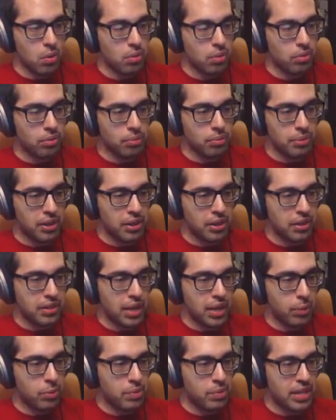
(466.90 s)
No,
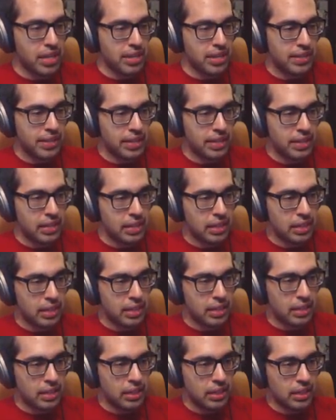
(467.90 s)
because that would be easy.
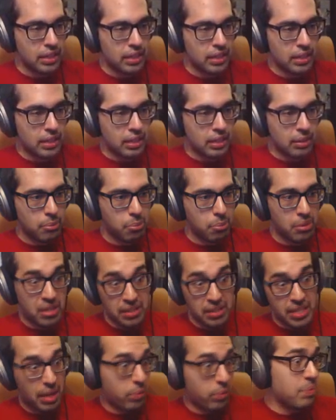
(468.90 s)

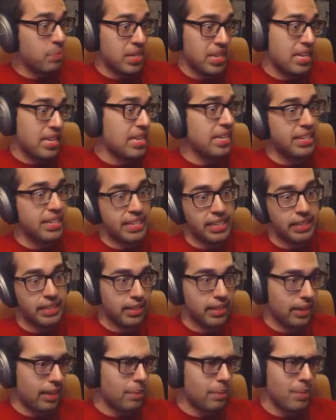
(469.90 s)
Because that would be
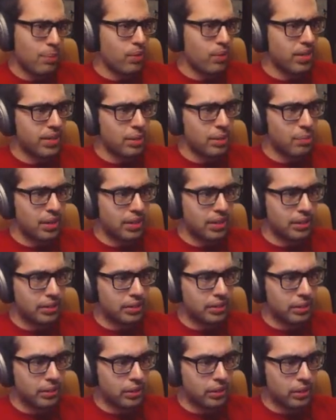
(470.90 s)
easy to let me press the
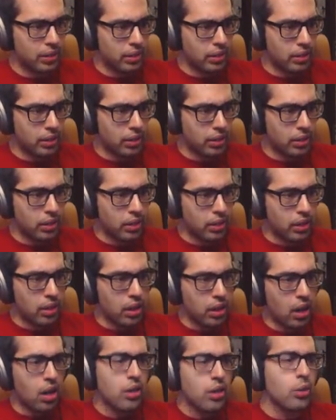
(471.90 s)
button.
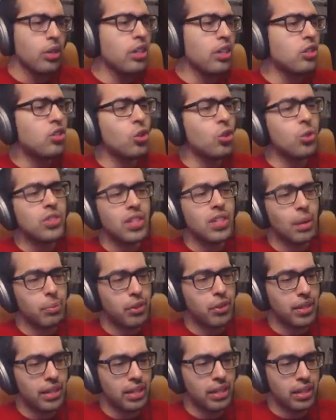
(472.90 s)
Are you gonna do
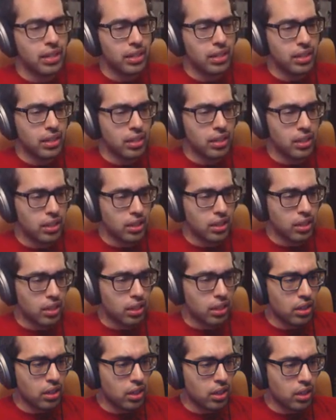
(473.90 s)
something?
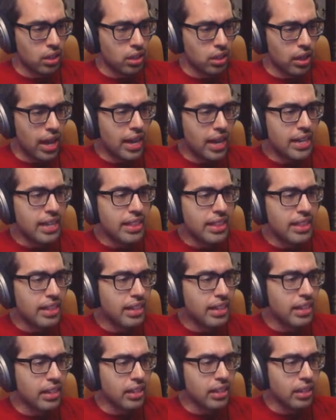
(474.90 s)

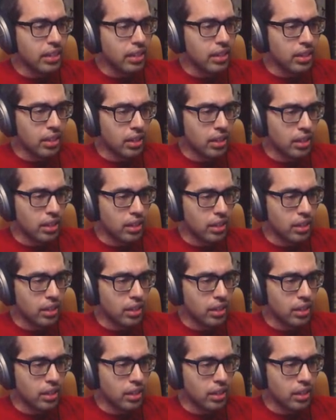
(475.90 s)
Anything?